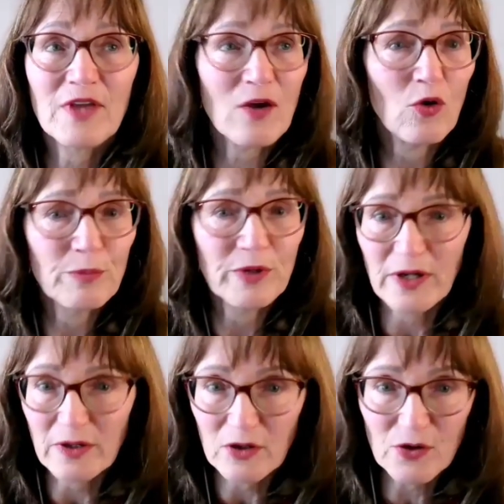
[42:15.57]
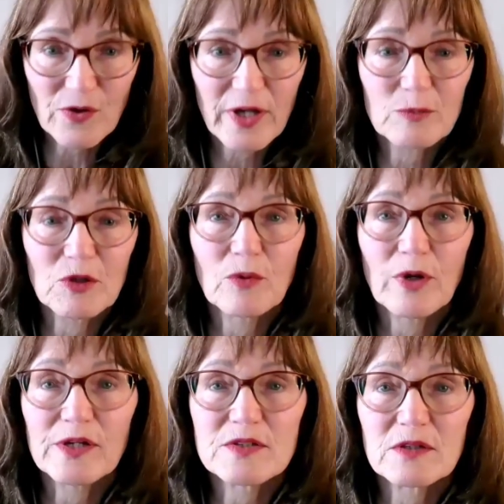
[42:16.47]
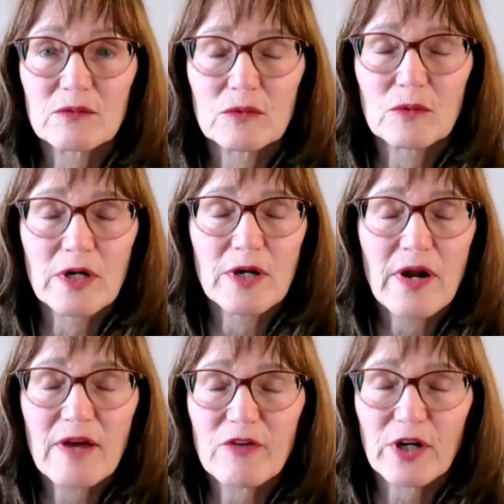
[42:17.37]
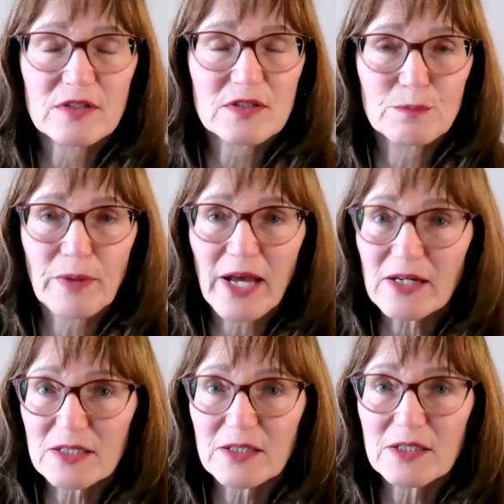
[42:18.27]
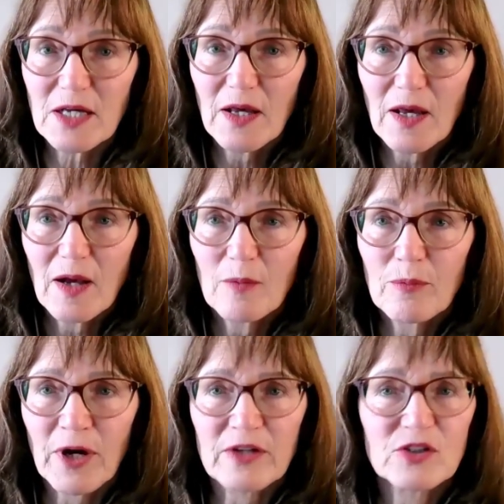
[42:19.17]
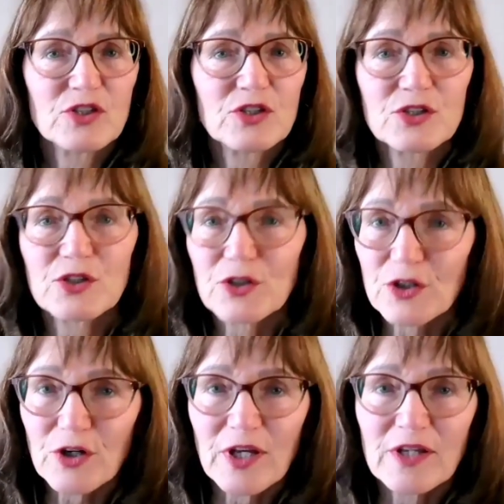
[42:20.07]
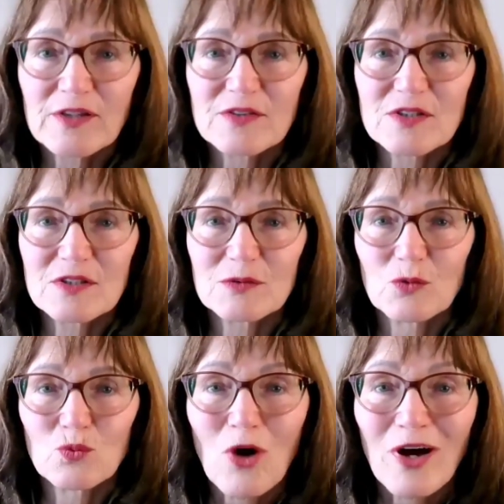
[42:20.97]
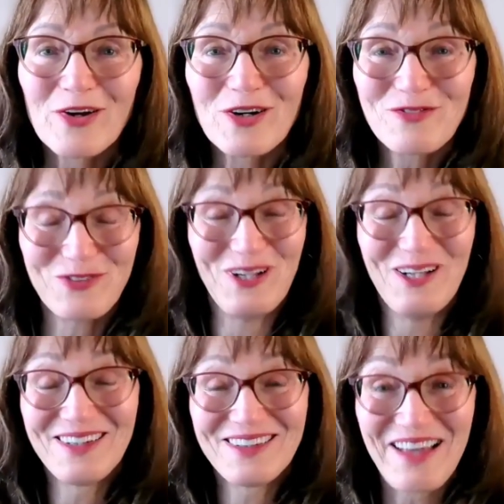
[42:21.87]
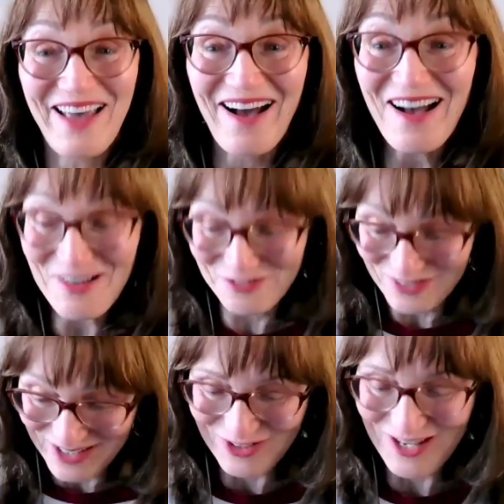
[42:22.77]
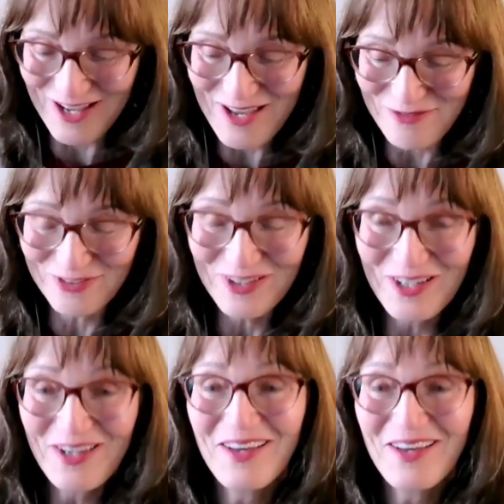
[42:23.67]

They open in incredible ways that were never expected, but sure is wonderful to have in your life.